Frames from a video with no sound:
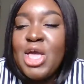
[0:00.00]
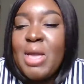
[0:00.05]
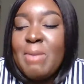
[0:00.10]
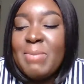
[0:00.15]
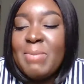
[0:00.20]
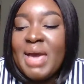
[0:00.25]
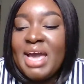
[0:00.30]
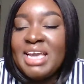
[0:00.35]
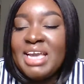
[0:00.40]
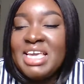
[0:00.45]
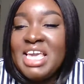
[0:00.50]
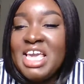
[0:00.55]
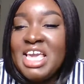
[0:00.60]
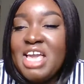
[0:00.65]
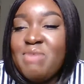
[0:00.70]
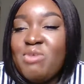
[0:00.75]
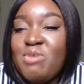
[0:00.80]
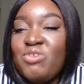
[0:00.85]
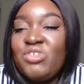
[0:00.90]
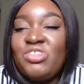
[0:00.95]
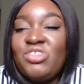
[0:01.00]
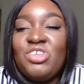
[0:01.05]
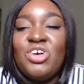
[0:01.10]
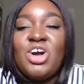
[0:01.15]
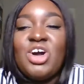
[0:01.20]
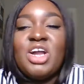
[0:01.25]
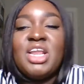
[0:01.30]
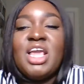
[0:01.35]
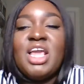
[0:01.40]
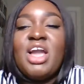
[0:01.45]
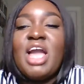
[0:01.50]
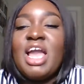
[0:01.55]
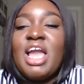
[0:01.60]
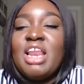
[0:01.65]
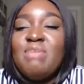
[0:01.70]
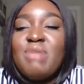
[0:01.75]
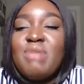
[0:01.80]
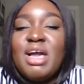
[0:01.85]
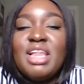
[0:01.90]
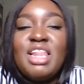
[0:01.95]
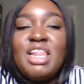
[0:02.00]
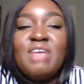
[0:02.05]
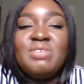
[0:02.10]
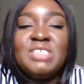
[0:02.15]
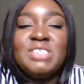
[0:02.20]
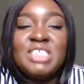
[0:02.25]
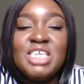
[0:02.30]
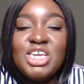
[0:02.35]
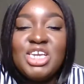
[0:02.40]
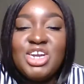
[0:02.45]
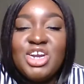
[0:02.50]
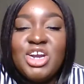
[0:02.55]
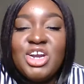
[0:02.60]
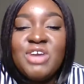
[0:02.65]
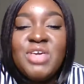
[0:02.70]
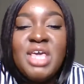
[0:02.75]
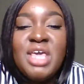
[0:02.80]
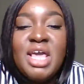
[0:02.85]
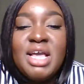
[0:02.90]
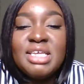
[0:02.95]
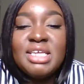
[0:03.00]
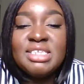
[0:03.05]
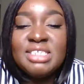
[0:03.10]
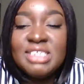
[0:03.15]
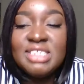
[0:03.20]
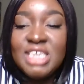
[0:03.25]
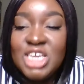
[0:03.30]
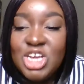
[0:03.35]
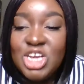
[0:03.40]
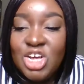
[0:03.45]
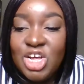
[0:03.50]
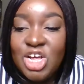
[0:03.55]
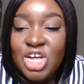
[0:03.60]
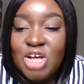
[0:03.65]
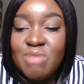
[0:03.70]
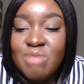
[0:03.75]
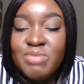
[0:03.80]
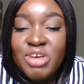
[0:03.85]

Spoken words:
Bye, Kim, if you're still on here. Anybody that was here, see y'all.